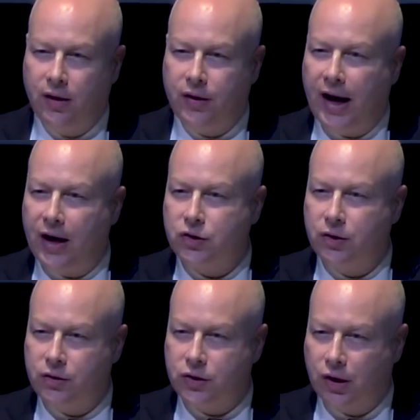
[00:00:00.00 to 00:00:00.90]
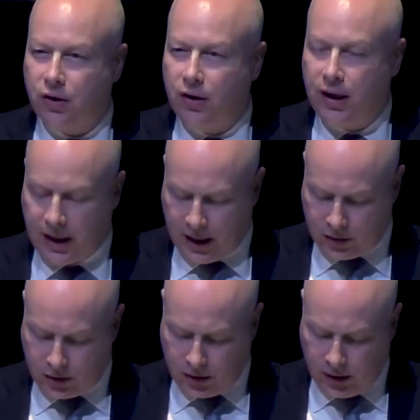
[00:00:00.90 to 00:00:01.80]
the National Security
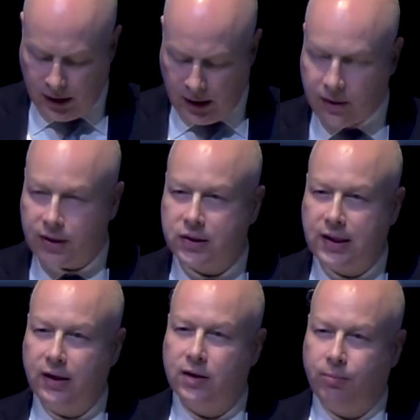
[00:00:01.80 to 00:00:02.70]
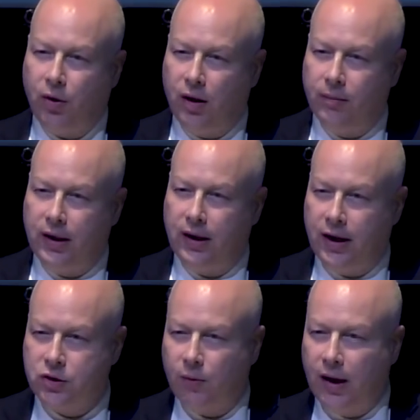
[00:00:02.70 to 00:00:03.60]
Council, the State Department,
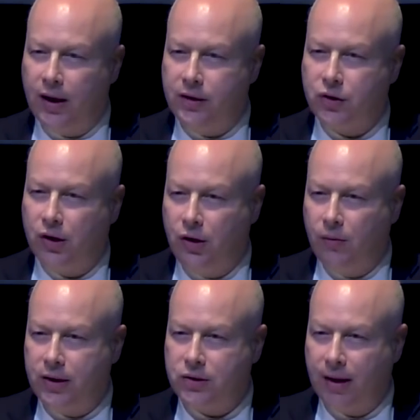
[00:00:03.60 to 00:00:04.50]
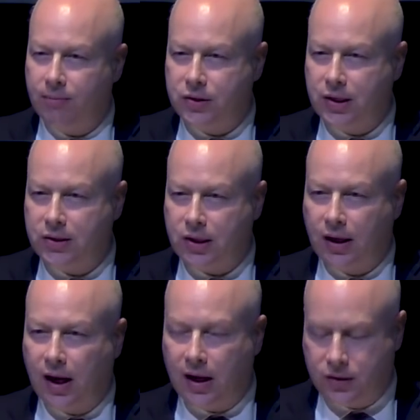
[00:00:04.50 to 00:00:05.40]
as well as U.S. embassies and
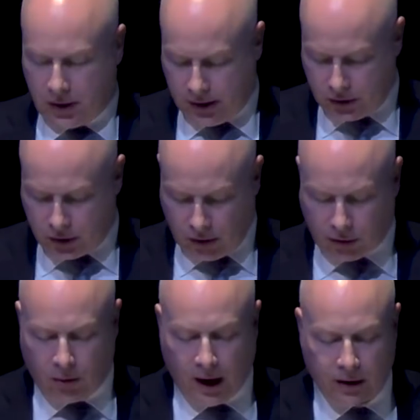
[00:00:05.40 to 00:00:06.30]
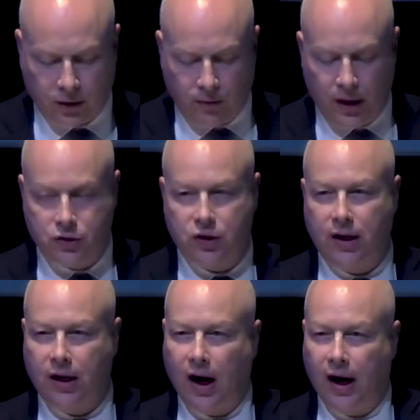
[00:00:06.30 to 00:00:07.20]
consulates throughout the region,
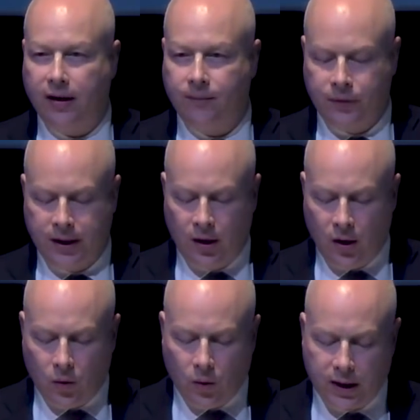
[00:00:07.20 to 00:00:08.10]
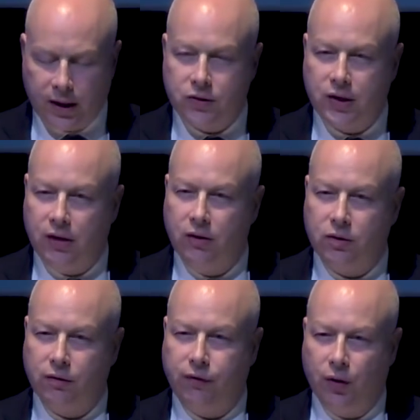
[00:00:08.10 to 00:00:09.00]
and I will continue
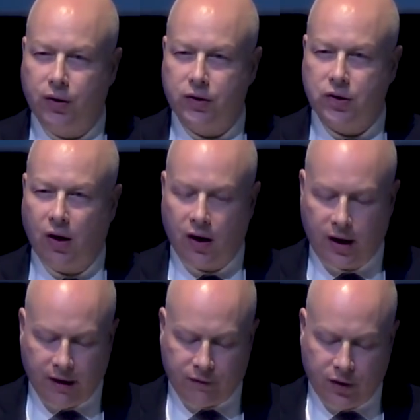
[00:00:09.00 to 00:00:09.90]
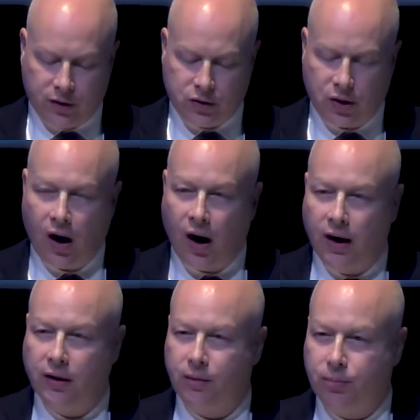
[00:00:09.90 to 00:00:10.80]
to focus our efforts
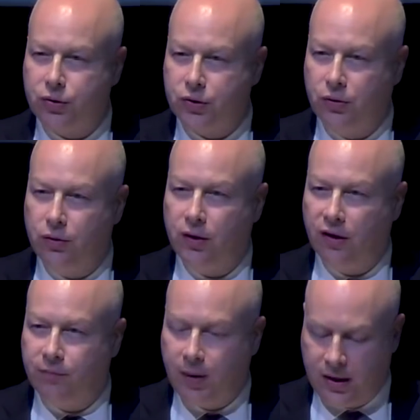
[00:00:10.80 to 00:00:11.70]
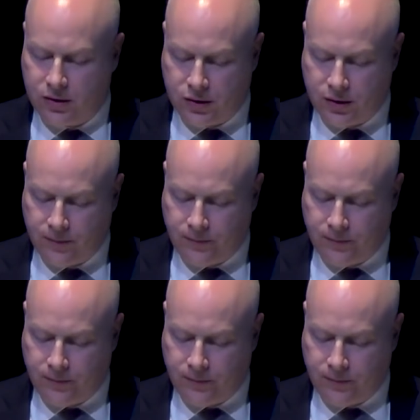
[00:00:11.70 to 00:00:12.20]
on the pursuit of peace.